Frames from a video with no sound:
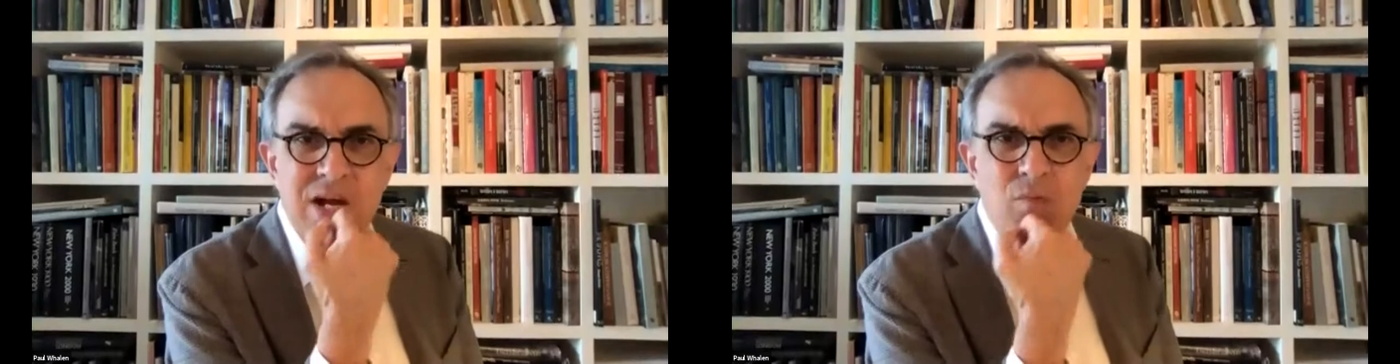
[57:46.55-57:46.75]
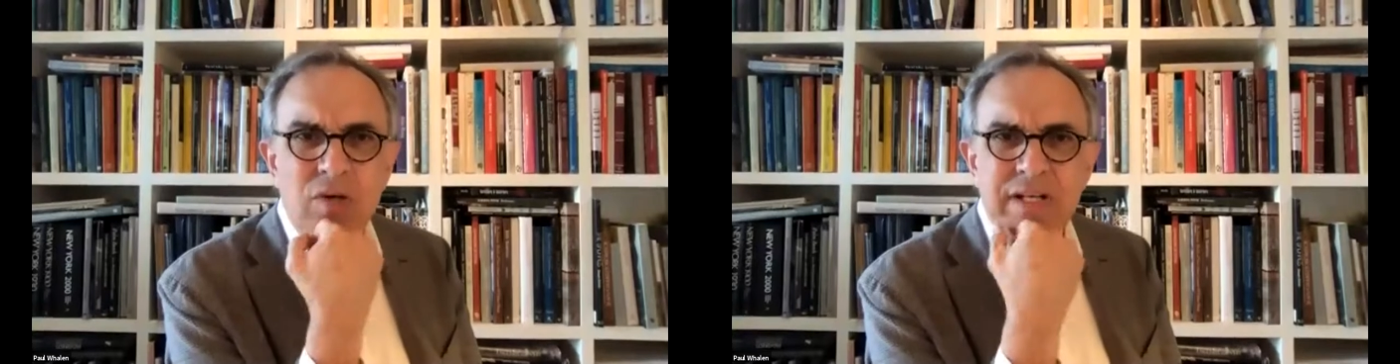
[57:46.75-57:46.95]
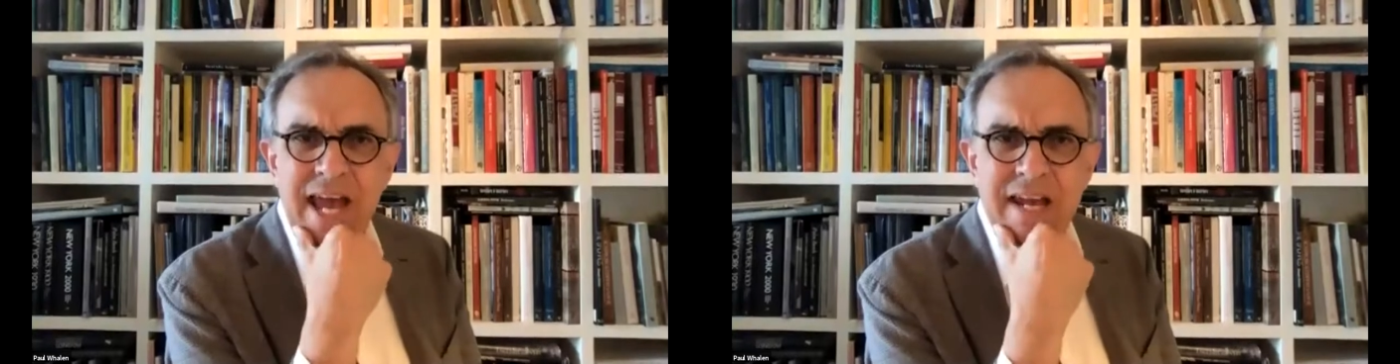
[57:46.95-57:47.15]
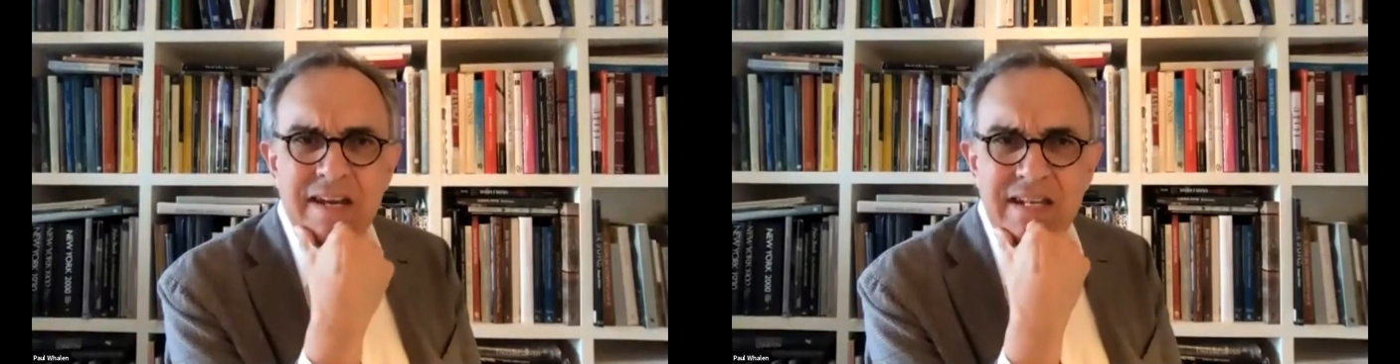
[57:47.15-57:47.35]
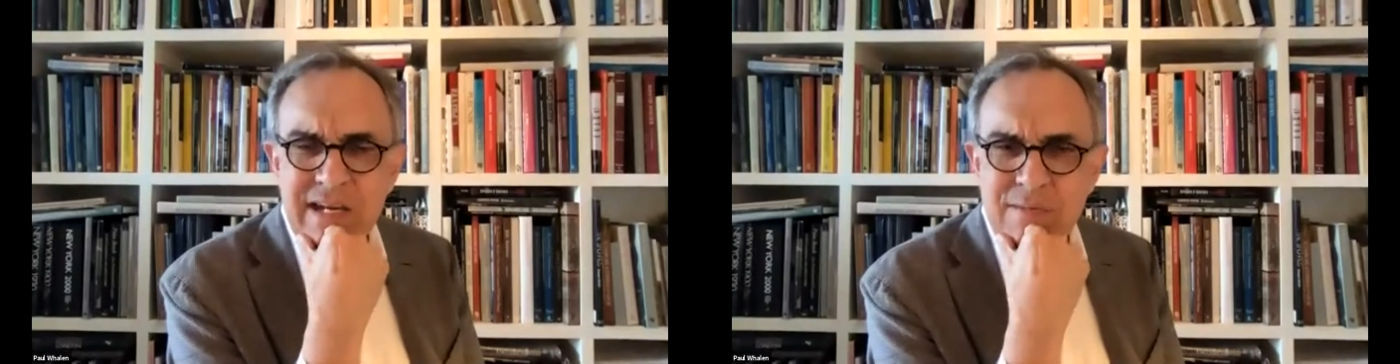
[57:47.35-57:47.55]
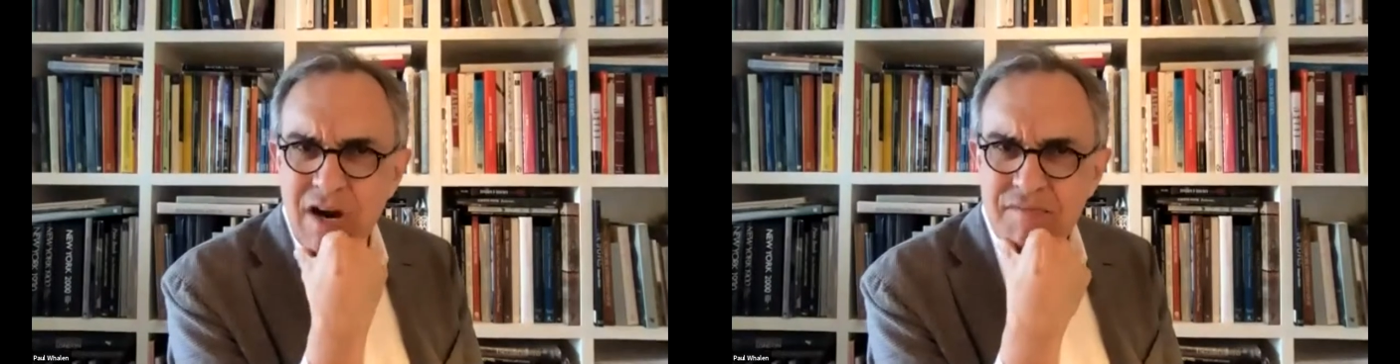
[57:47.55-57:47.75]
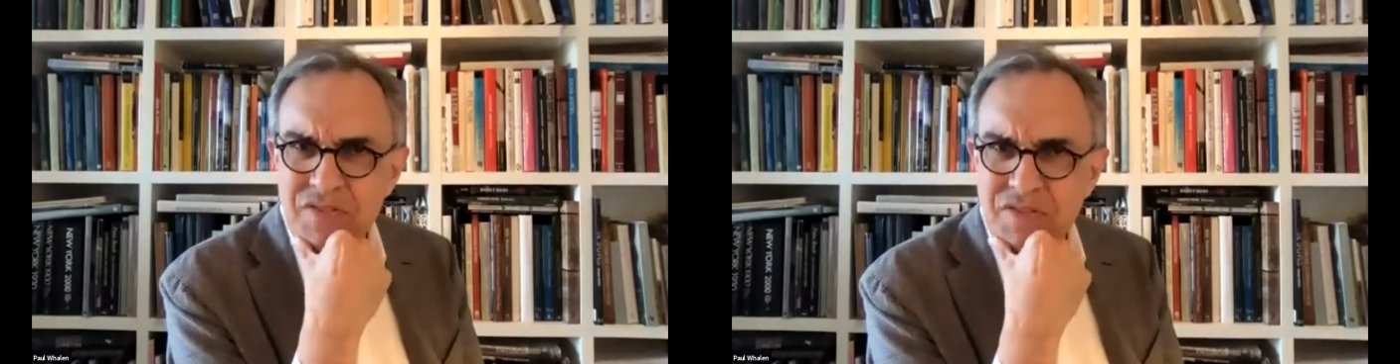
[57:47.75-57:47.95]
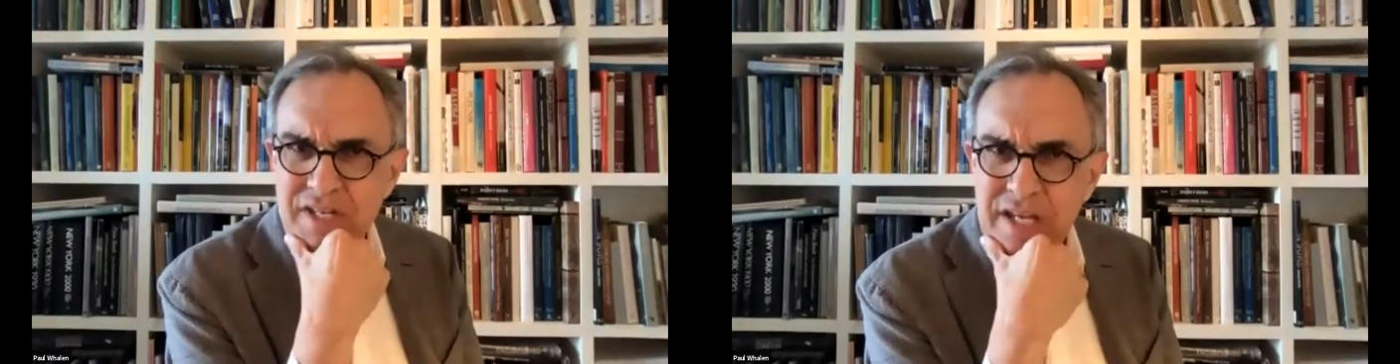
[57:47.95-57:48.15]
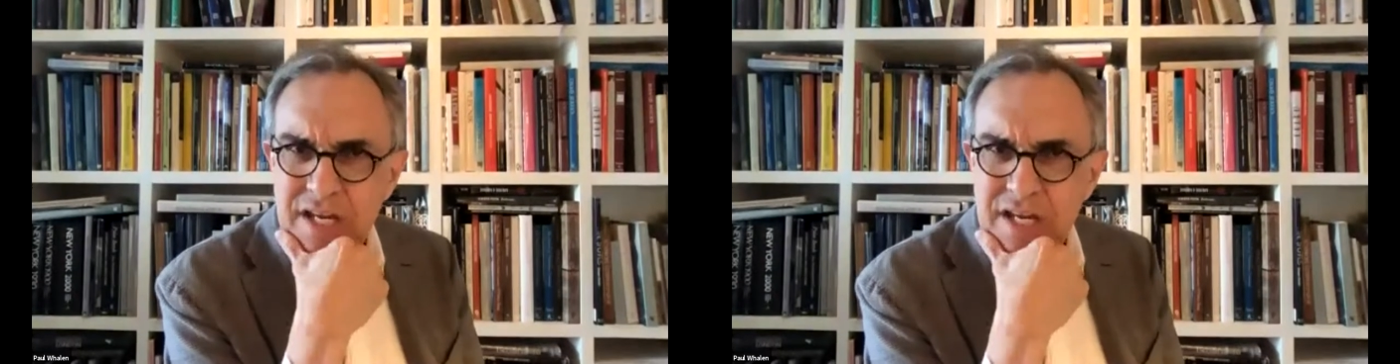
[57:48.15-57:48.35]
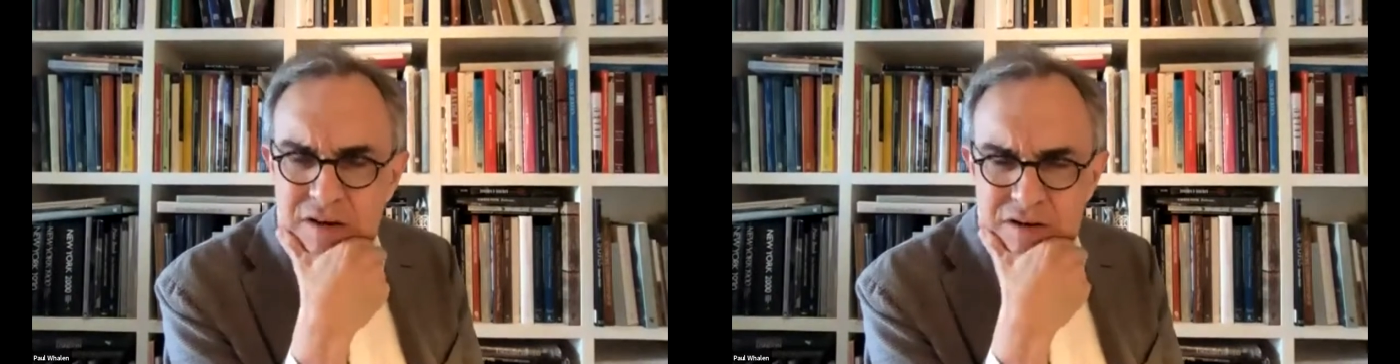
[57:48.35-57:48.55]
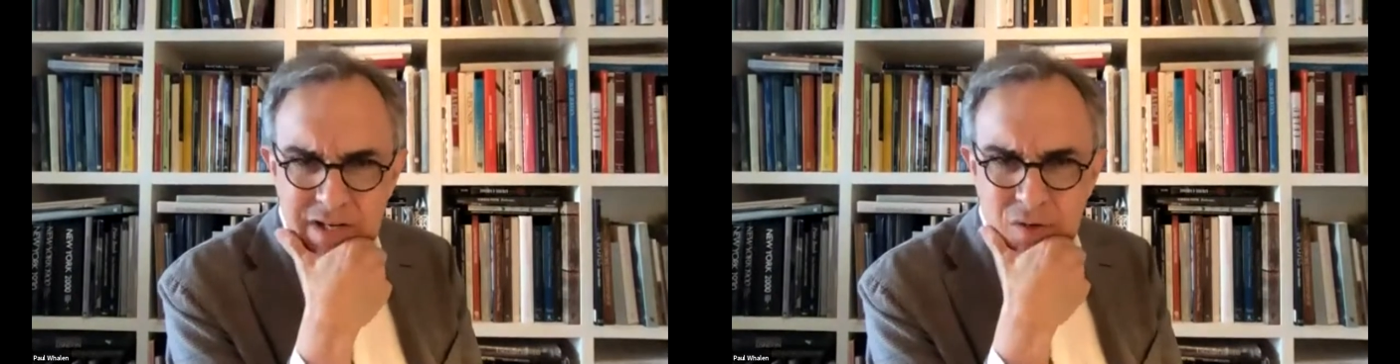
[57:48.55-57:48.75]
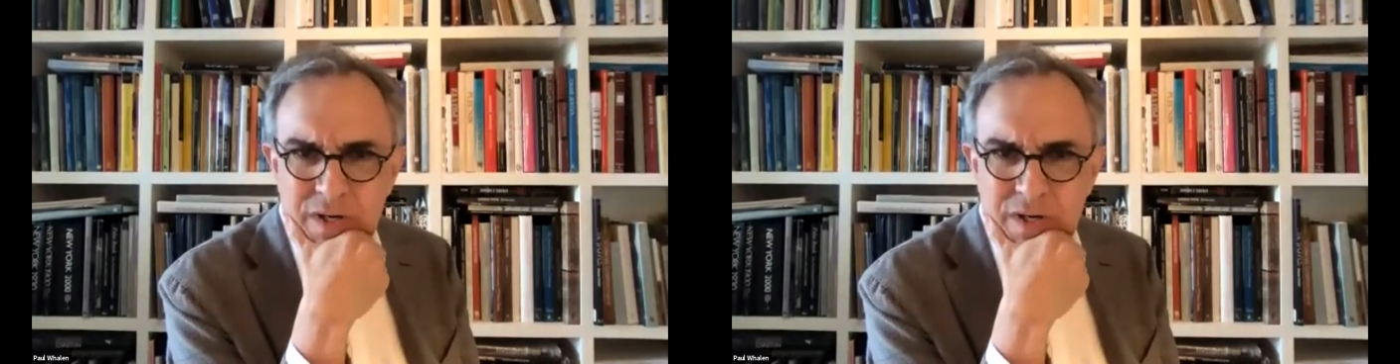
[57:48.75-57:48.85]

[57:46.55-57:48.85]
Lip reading: will Gandy come off as the hero here?